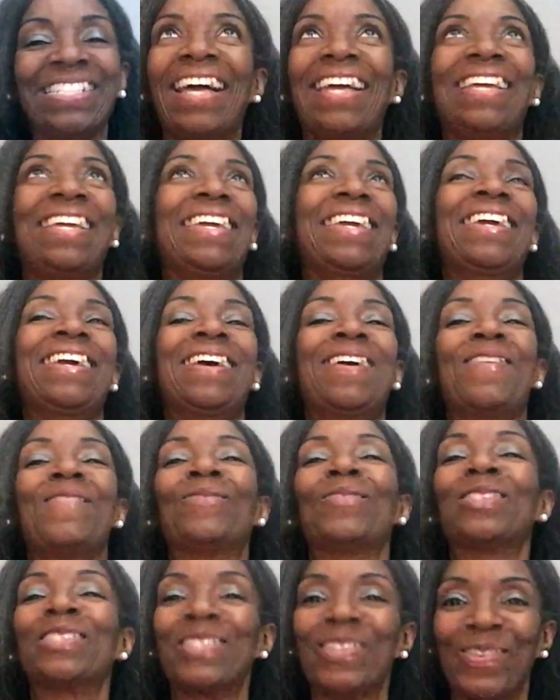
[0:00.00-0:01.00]
I
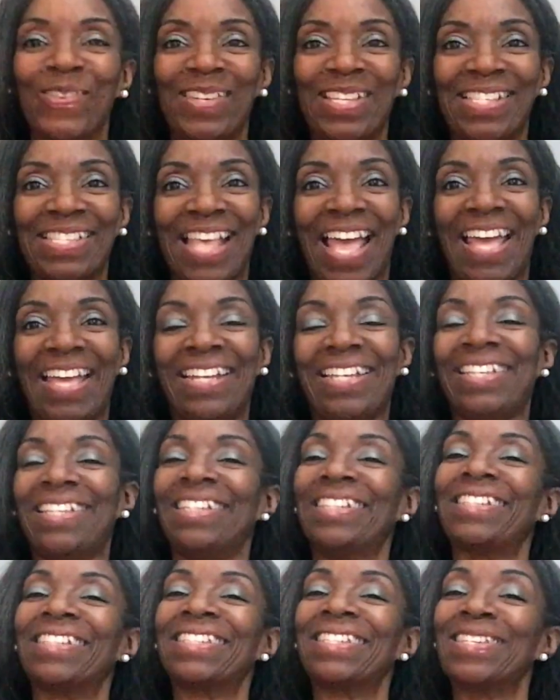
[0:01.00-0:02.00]
am so
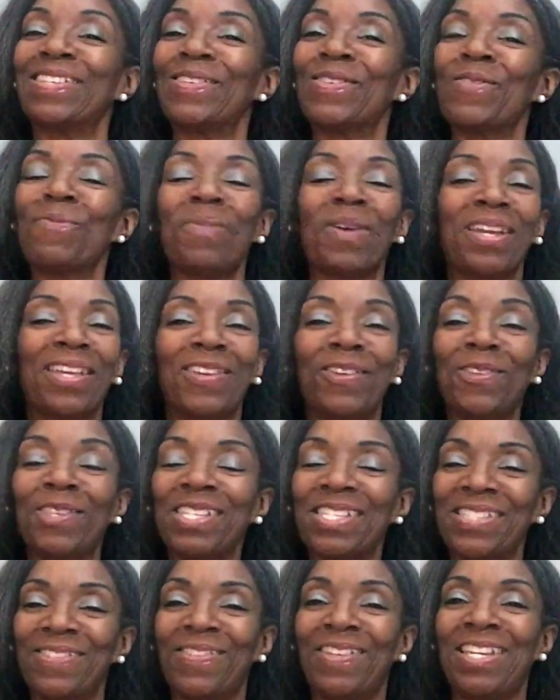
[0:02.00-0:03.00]
excited to bring you
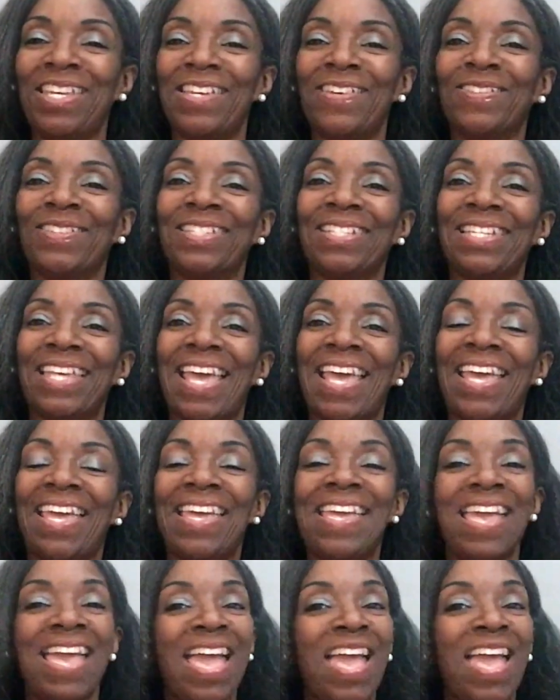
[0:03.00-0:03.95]
this video today